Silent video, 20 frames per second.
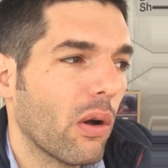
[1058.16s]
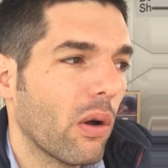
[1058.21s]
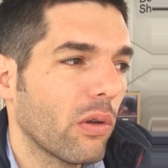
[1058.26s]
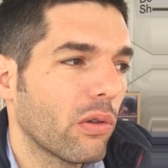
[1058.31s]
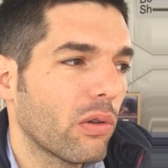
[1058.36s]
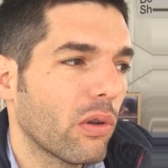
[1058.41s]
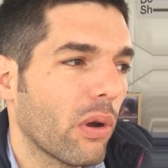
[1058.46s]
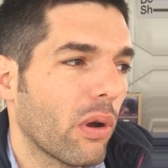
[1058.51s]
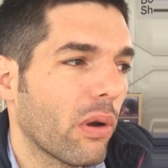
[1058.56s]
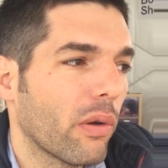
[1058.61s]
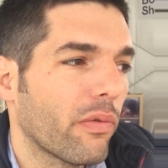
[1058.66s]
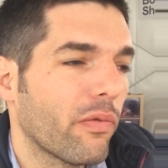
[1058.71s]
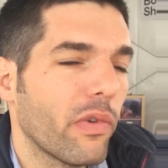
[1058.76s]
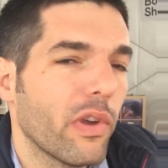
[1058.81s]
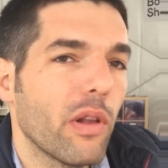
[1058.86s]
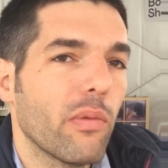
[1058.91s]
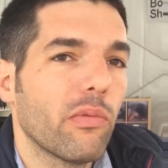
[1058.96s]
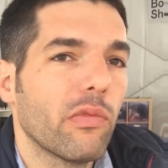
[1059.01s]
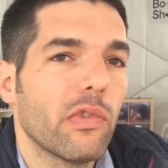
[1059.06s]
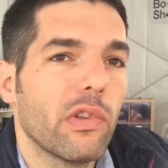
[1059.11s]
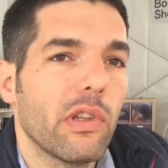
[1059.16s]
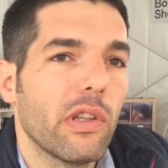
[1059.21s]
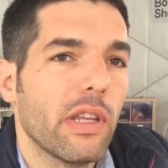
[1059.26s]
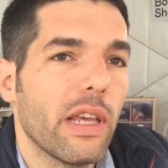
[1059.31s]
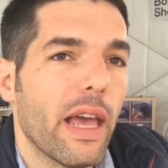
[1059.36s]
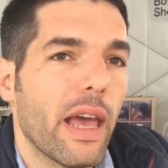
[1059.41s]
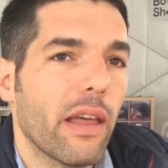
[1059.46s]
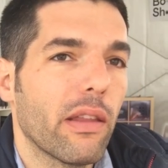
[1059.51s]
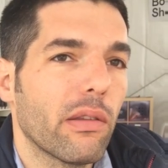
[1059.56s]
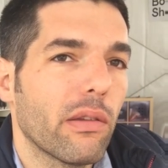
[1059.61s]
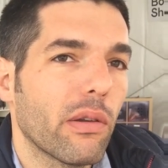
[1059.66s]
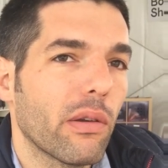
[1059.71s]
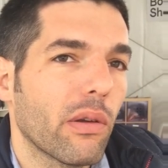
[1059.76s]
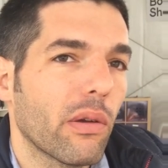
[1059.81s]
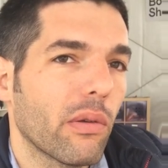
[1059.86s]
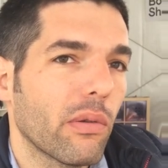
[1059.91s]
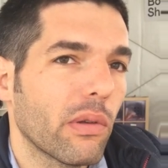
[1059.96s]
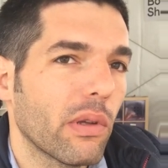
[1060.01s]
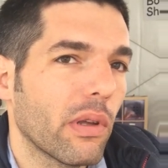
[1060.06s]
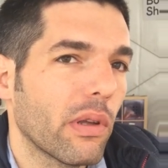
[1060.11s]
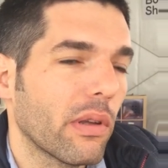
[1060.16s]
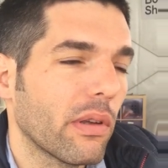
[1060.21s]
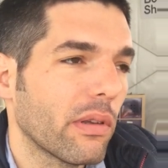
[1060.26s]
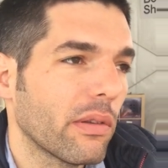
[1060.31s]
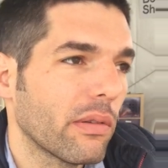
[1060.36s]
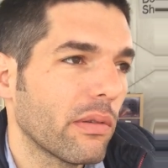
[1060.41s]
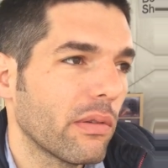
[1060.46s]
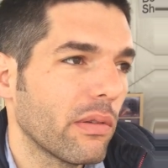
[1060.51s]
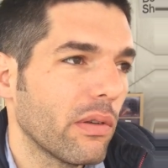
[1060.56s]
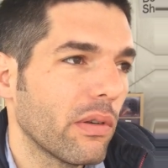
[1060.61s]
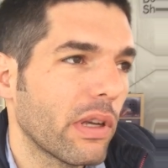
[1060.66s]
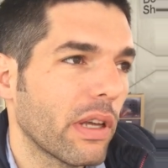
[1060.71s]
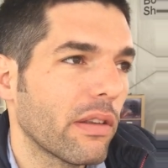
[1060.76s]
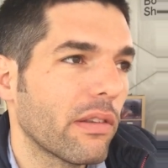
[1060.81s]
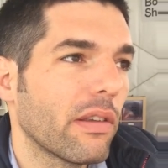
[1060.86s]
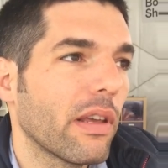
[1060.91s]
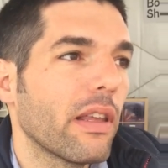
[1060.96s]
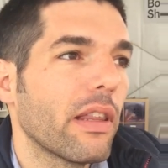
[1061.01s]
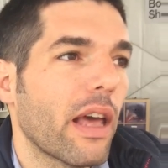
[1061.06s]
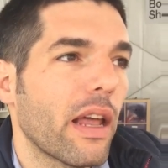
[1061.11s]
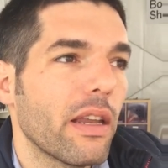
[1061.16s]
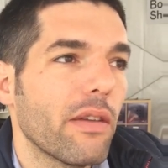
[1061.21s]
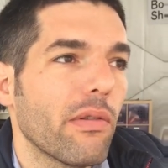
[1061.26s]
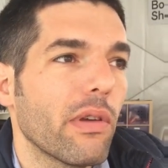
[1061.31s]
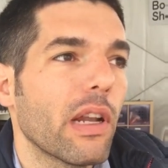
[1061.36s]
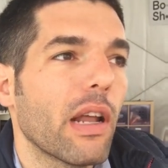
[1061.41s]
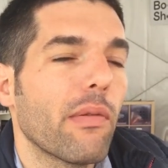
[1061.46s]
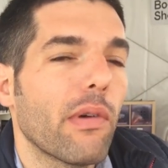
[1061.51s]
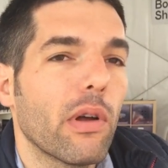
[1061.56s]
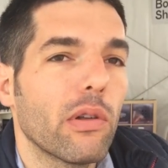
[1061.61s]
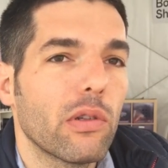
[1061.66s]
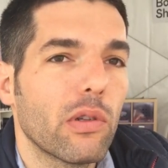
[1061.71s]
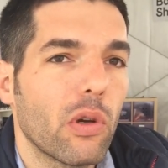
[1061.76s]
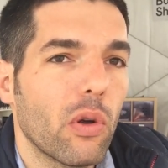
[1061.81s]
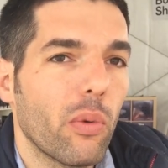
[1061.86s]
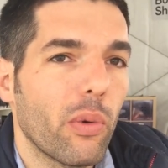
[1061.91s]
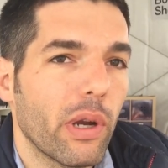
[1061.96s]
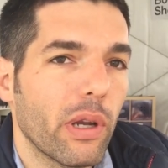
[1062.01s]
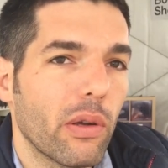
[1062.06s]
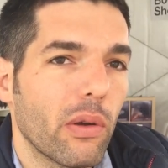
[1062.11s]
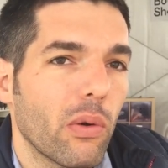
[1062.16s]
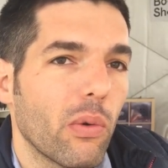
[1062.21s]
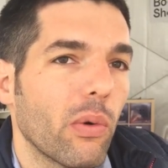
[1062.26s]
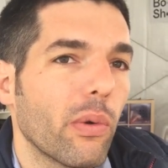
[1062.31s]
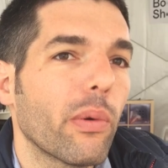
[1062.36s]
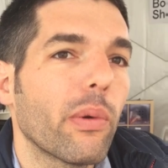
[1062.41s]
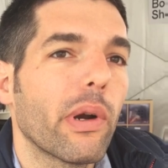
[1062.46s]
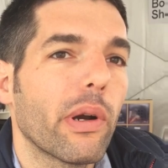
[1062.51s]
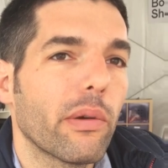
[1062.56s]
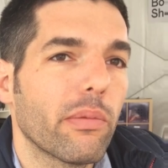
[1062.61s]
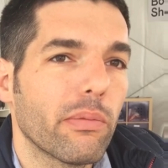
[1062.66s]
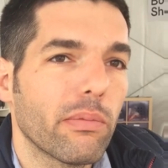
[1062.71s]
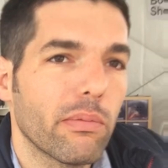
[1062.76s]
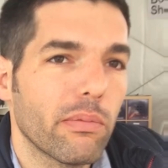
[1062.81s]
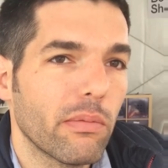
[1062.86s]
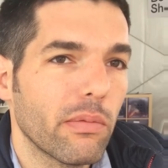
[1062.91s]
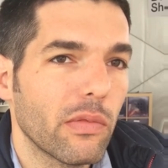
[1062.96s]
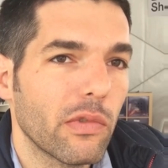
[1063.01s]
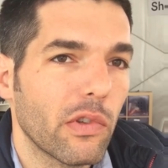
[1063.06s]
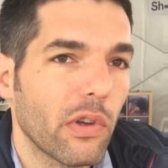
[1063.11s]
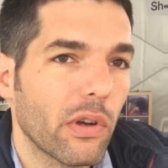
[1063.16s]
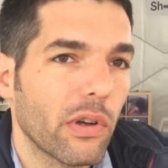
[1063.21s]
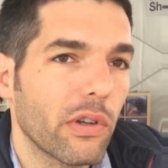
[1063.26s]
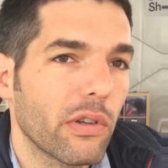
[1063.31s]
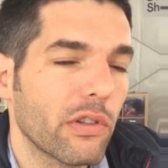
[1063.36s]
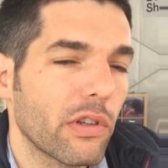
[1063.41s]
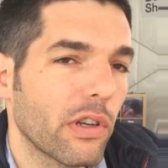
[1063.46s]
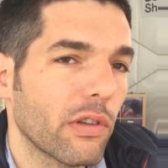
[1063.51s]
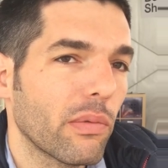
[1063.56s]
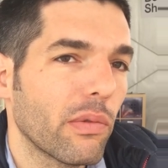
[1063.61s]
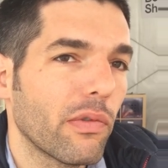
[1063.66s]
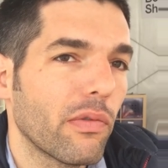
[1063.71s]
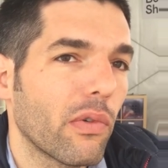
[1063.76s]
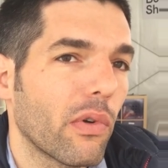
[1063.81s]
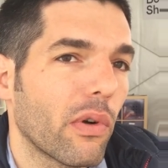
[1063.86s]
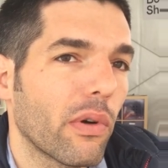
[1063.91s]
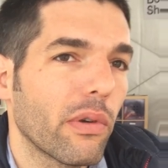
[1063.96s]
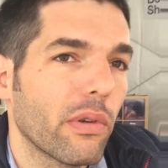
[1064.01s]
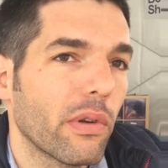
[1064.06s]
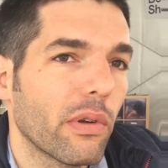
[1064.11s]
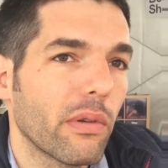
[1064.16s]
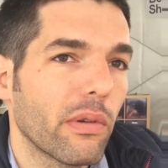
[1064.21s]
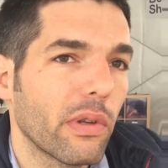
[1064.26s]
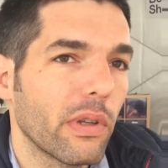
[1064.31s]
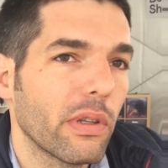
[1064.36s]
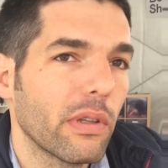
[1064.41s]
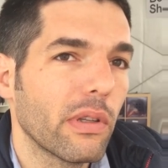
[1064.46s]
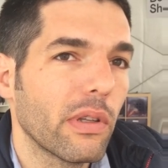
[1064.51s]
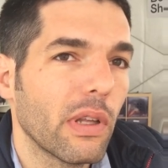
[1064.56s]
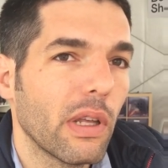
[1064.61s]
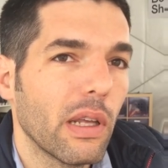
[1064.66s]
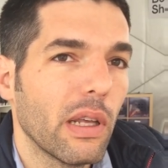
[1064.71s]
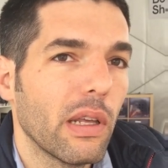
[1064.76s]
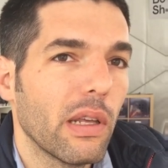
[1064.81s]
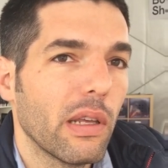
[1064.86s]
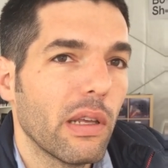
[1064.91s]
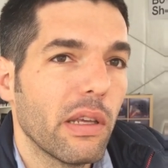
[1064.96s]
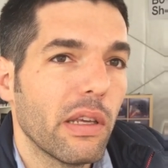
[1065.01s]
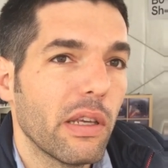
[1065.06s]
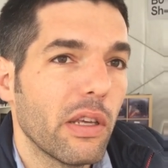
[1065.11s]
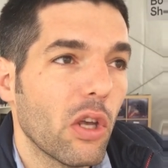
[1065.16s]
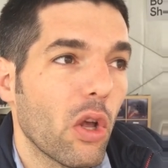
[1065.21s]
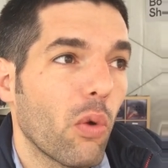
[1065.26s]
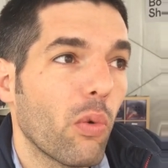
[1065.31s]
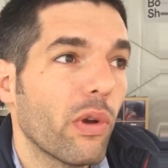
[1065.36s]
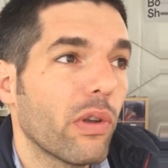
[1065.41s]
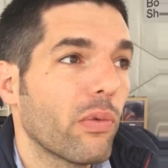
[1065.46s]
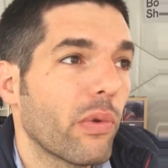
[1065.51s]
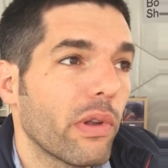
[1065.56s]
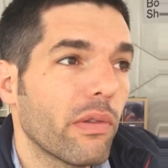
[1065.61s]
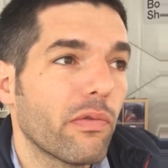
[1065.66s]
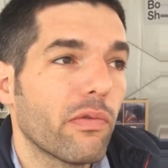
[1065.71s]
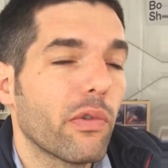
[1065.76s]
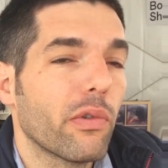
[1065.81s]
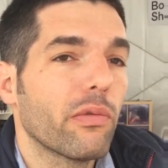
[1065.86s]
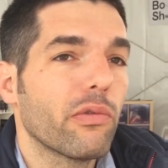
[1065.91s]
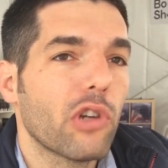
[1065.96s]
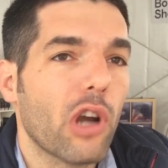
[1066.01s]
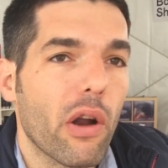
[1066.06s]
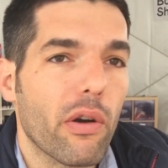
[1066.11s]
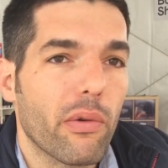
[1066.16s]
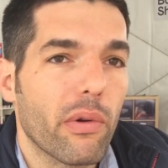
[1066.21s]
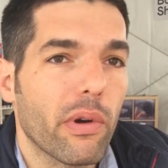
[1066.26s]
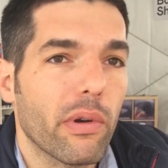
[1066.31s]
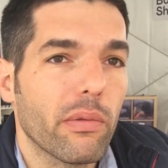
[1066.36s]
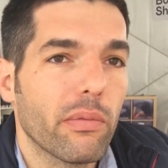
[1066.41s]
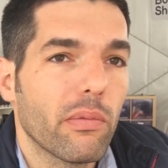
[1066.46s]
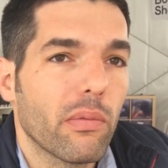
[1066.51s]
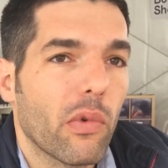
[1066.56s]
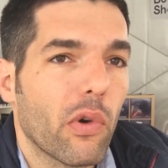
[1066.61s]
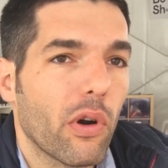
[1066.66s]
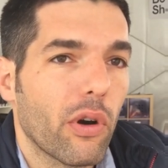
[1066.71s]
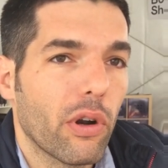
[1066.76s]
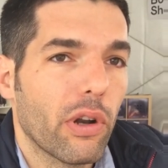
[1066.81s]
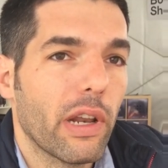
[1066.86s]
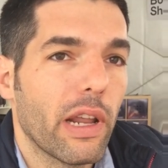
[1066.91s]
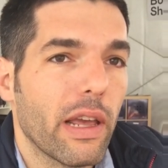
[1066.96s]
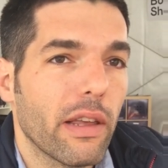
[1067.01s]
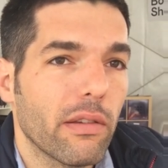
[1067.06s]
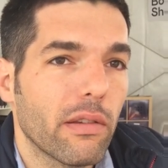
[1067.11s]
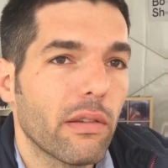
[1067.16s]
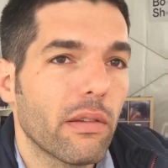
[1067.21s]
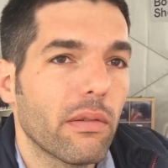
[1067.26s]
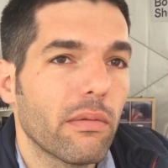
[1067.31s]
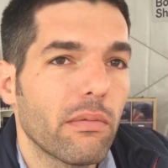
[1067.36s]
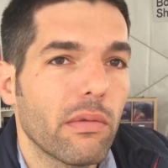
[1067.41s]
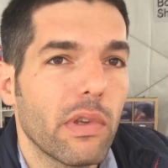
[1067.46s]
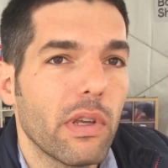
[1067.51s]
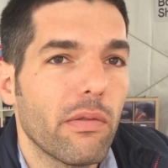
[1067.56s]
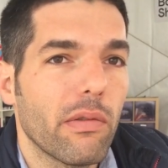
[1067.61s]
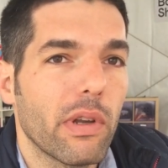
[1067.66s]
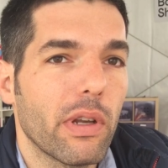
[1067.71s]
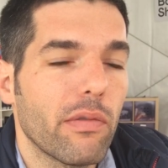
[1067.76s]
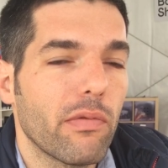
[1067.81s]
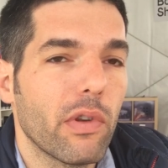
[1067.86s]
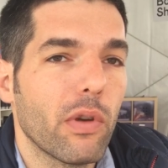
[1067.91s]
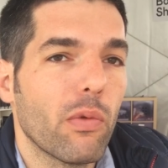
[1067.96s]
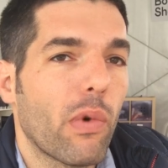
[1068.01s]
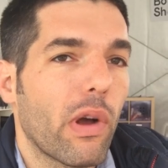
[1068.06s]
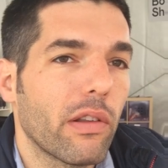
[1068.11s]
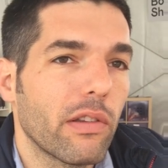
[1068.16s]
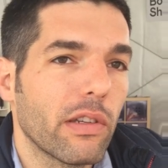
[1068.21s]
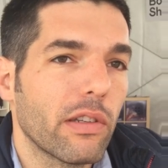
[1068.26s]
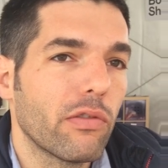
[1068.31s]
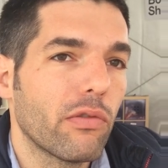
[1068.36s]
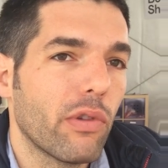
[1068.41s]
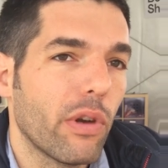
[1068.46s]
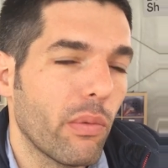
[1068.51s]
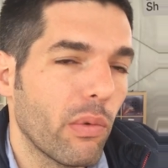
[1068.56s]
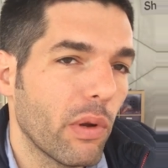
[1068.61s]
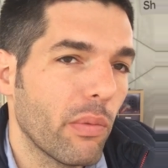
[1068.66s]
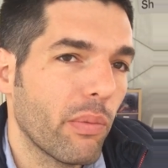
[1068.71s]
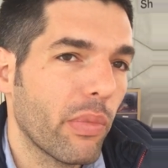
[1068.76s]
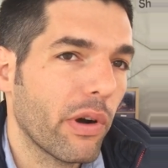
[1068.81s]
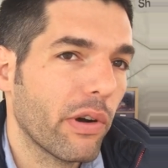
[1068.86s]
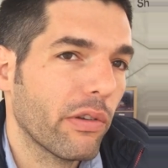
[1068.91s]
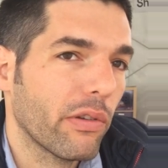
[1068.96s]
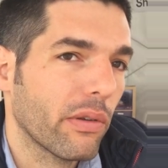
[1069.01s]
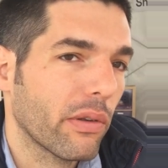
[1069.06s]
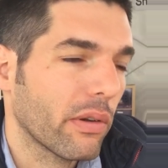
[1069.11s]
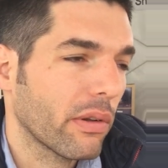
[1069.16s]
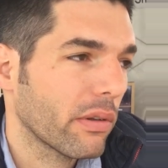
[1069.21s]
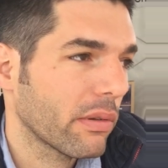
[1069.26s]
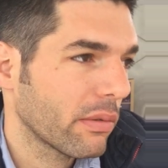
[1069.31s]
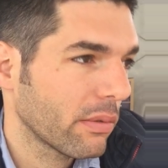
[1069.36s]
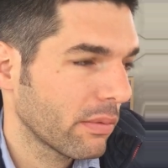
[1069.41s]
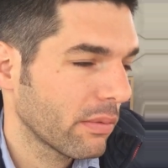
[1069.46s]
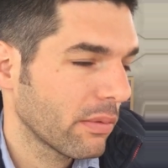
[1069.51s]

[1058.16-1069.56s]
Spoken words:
auteur films in the end. You can say that even about Kubrick, who we were talking just before. He always went for genre, more or less, even if it was extremely personal.